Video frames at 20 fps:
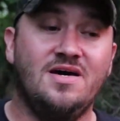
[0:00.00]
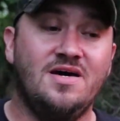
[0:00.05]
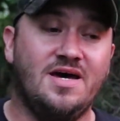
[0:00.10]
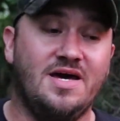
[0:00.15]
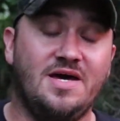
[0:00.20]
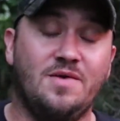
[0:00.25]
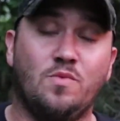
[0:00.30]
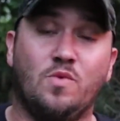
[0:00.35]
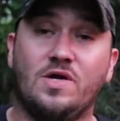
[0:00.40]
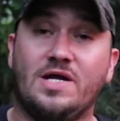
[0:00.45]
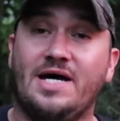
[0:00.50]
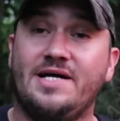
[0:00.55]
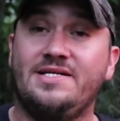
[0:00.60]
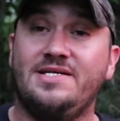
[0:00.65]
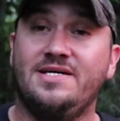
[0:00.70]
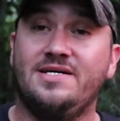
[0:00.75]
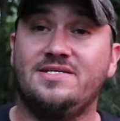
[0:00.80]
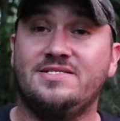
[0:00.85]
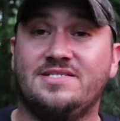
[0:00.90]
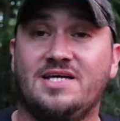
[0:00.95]
And what I
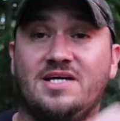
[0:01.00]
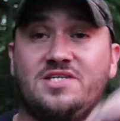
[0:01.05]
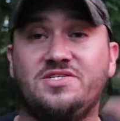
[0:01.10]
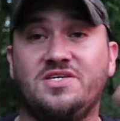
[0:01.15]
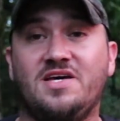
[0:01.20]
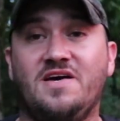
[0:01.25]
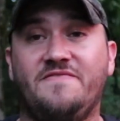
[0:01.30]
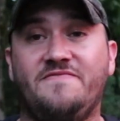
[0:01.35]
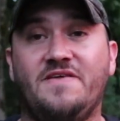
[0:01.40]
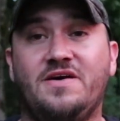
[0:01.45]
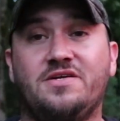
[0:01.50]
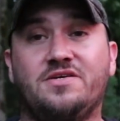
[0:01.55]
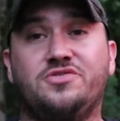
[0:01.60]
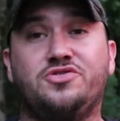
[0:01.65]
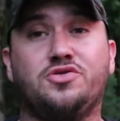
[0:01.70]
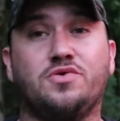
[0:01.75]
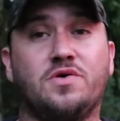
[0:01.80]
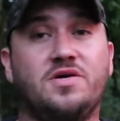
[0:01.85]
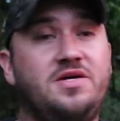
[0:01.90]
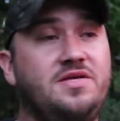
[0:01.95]
did is actually I found a
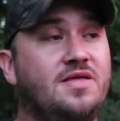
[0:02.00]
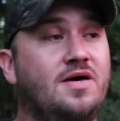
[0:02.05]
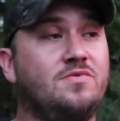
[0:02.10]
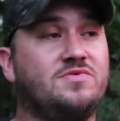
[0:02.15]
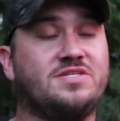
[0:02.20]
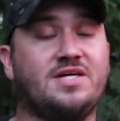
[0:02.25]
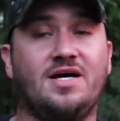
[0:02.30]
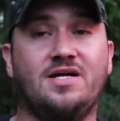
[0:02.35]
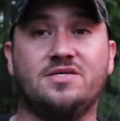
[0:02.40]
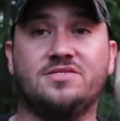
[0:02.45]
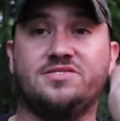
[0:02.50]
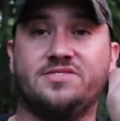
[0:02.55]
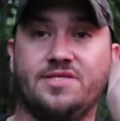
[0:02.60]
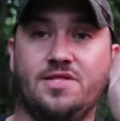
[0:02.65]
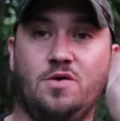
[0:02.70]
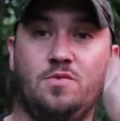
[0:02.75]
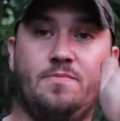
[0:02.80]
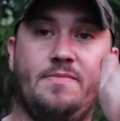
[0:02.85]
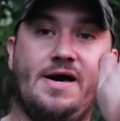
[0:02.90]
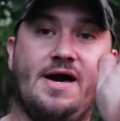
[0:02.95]
tree that was kind of
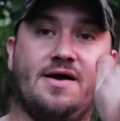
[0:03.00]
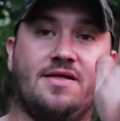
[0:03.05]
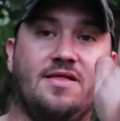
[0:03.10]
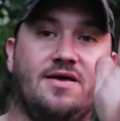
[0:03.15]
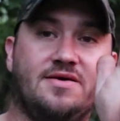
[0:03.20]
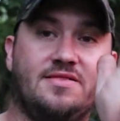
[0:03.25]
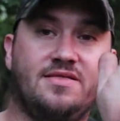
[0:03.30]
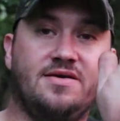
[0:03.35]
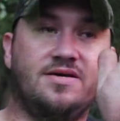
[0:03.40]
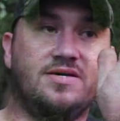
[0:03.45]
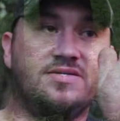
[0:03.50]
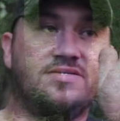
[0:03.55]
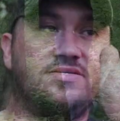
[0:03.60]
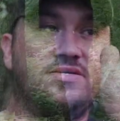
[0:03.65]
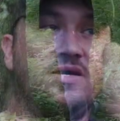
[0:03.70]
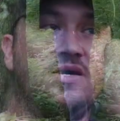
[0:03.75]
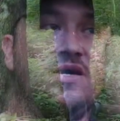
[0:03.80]
sloped back like this,